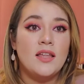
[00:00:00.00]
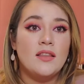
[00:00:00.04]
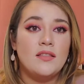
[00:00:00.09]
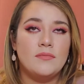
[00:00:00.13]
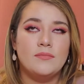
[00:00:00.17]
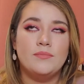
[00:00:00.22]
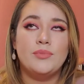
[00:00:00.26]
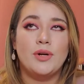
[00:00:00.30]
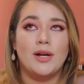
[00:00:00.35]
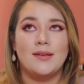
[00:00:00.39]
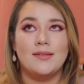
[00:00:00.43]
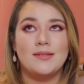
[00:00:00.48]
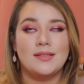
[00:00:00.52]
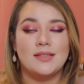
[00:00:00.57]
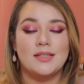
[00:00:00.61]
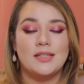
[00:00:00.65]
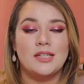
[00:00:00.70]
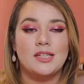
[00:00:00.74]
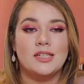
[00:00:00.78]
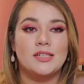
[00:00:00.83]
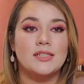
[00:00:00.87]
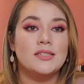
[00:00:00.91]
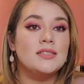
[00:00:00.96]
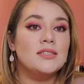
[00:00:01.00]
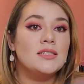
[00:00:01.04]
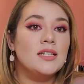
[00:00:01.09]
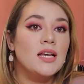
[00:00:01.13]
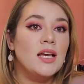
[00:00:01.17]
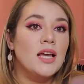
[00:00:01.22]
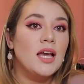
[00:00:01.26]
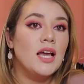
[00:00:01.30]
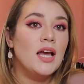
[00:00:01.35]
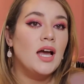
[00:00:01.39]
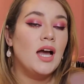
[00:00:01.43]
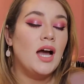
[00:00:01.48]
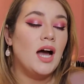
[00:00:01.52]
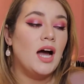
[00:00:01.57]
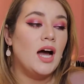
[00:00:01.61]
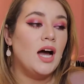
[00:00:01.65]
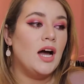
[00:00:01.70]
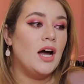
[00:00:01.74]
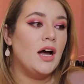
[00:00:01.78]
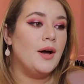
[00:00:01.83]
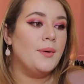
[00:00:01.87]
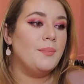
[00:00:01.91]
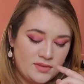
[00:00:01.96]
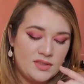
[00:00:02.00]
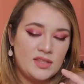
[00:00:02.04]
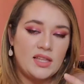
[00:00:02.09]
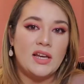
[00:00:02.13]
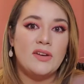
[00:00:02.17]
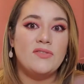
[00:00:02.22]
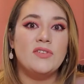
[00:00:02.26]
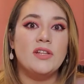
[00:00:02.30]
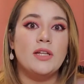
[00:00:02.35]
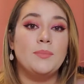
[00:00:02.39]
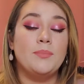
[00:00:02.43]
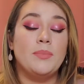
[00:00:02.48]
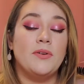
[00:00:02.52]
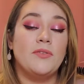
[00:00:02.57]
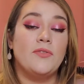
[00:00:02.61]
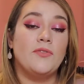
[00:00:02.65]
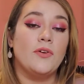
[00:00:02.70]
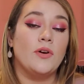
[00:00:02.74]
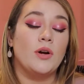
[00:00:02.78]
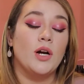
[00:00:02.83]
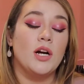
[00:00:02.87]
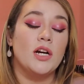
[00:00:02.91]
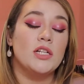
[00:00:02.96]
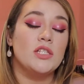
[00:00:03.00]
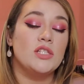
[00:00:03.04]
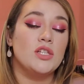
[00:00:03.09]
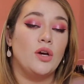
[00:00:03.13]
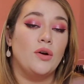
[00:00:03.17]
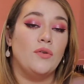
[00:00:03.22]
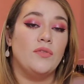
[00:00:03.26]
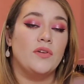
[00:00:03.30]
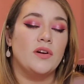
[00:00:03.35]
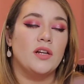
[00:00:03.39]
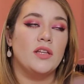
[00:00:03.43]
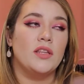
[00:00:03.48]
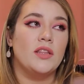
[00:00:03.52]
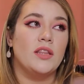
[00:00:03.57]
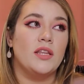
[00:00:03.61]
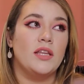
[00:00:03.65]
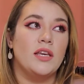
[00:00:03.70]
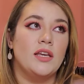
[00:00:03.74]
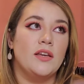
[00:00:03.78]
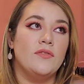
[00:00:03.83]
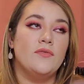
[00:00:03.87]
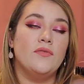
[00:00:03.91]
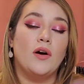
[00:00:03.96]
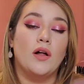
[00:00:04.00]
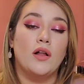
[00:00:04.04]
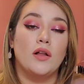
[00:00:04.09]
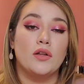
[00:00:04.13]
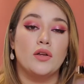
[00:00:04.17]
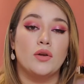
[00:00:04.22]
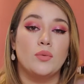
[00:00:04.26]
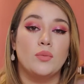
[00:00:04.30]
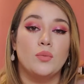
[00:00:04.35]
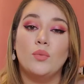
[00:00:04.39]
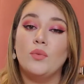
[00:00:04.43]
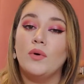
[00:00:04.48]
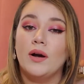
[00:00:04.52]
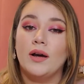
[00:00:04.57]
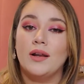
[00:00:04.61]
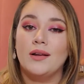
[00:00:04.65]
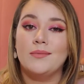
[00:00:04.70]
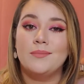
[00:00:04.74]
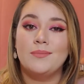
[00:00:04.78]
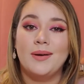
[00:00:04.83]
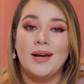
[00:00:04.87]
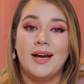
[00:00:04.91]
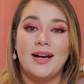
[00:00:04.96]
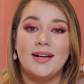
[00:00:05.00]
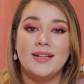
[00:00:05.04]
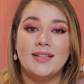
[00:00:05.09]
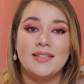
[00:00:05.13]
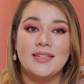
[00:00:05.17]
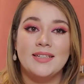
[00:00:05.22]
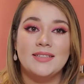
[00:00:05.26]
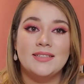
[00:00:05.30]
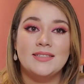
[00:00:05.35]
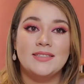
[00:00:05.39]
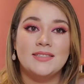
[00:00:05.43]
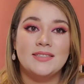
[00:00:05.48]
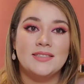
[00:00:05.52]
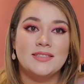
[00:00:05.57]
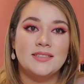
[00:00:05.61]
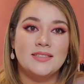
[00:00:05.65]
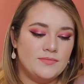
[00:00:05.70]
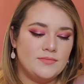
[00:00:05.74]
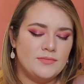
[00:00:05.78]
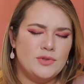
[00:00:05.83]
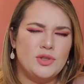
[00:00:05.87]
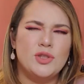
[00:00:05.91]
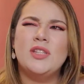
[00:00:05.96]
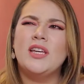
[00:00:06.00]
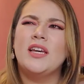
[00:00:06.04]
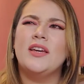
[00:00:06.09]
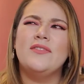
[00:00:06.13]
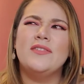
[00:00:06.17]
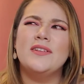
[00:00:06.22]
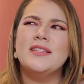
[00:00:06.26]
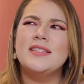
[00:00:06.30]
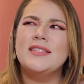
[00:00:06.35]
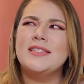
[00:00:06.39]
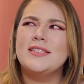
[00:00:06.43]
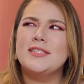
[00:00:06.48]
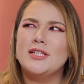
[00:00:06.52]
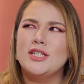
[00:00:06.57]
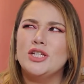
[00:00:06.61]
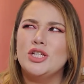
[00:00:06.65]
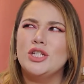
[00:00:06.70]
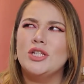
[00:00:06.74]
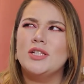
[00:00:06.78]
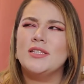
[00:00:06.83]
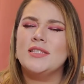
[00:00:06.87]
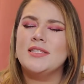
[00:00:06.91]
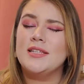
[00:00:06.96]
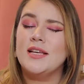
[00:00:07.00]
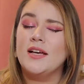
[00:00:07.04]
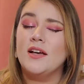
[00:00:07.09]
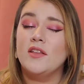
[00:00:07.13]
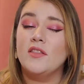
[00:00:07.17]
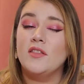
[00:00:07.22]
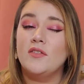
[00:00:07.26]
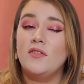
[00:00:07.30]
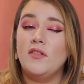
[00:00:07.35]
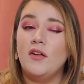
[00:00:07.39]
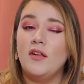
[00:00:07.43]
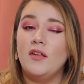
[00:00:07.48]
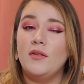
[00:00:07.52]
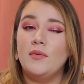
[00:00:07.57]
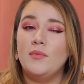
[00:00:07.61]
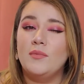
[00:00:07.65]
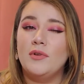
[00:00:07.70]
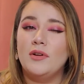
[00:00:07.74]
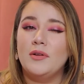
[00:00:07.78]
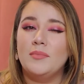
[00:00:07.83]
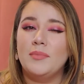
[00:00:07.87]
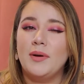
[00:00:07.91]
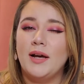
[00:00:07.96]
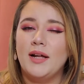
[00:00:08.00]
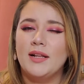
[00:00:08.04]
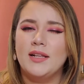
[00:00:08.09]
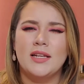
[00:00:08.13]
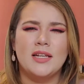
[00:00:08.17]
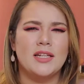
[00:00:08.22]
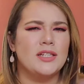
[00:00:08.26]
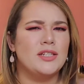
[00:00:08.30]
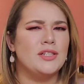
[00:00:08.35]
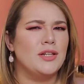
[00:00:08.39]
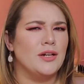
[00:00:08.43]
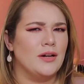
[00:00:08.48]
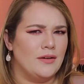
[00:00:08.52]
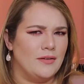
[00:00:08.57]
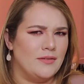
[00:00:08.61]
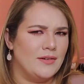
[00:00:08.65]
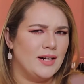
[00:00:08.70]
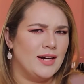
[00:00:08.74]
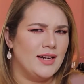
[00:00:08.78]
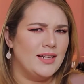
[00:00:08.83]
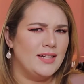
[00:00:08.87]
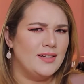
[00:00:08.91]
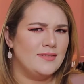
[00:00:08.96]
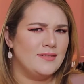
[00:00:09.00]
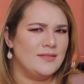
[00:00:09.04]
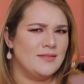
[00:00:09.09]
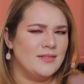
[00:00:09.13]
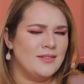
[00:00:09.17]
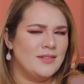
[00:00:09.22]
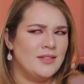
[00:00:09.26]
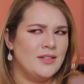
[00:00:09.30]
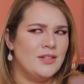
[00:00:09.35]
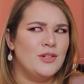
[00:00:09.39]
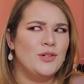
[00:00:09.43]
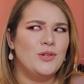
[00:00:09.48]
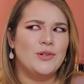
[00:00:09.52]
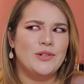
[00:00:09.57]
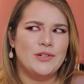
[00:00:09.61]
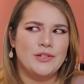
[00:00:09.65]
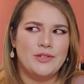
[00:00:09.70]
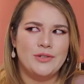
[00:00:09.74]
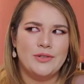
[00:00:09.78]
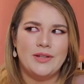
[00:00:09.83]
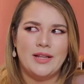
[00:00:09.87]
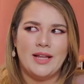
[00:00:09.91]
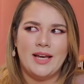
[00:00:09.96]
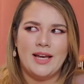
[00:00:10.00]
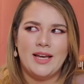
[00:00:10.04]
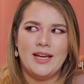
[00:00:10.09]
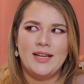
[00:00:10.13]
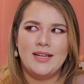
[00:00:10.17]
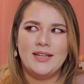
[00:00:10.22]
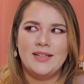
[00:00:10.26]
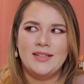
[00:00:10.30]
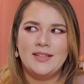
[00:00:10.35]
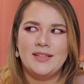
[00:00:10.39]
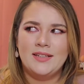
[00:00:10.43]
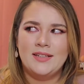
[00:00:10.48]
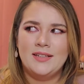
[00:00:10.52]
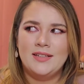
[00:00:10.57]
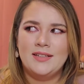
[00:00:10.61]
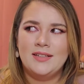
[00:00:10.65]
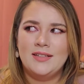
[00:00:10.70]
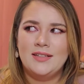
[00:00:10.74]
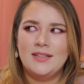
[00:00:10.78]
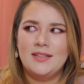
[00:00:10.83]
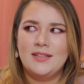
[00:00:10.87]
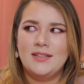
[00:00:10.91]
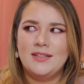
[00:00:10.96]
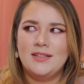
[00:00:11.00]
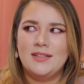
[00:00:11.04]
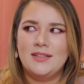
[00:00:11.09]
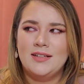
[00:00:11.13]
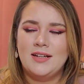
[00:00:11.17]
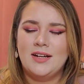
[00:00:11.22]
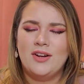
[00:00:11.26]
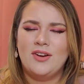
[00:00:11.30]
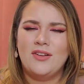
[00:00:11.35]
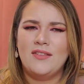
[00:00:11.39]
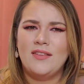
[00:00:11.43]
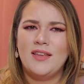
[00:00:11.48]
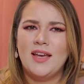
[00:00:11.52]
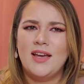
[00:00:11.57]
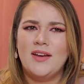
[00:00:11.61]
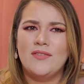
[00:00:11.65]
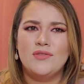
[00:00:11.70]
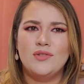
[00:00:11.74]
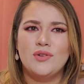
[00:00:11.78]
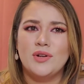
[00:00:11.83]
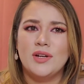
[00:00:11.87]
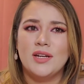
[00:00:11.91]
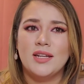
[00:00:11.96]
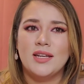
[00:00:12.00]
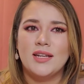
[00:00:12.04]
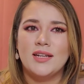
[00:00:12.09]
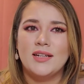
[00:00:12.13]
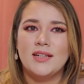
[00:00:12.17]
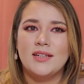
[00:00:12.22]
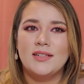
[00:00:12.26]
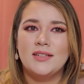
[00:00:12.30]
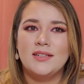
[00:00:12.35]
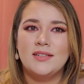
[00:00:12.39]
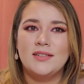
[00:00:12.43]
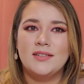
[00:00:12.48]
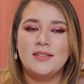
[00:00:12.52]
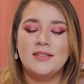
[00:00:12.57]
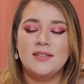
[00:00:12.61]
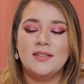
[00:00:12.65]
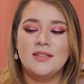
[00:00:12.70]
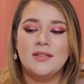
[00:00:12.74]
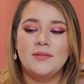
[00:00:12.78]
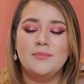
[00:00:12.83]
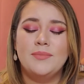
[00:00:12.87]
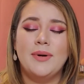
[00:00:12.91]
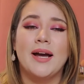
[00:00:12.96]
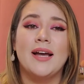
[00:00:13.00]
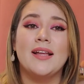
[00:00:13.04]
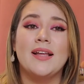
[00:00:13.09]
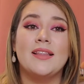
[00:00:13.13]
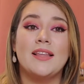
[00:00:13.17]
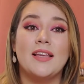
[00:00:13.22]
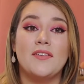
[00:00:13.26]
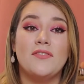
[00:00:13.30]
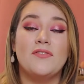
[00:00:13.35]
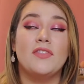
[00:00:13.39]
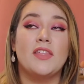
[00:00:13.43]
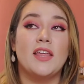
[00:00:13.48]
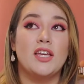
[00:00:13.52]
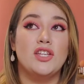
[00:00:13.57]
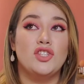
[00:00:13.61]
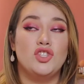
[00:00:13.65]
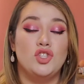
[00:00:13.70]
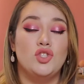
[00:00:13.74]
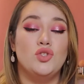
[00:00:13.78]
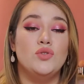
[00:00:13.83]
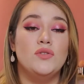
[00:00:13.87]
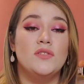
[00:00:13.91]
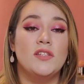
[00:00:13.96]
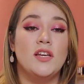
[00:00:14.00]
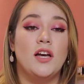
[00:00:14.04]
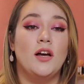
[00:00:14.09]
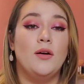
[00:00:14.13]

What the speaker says: pressed glitters. Definitely prefer it over the volume 1 palette. Do they even still sell the volume 1 palette? No, right? Or do they? Honestly, I have no idea. But if they do sell